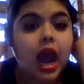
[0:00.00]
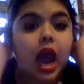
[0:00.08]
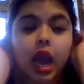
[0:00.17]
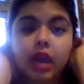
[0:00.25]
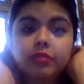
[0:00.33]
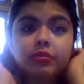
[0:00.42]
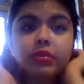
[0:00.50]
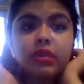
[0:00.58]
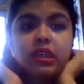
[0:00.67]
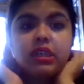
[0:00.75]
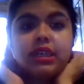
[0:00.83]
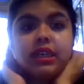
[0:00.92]
I'm
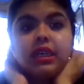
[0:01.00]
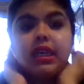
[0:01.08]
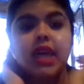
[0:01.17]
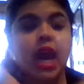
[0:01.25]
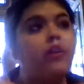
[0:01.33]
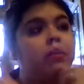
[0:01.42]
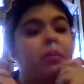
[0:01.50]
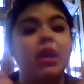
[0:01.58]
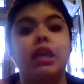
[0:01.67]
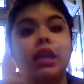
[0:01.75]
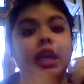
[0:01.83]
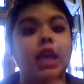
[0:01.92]
stealing
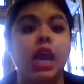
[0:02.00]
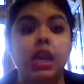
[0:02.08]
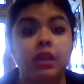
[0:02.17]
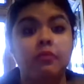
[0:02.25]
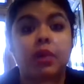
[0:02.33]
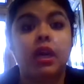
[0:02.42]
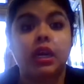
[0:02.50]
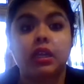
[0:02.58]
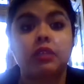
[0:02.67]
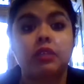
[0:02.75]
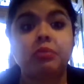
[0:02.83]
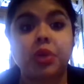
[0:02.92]
basically
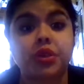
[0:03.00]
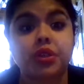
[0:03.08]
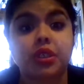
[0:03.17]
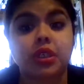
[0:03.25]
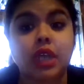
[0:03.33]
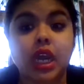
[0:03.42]
anybody's person,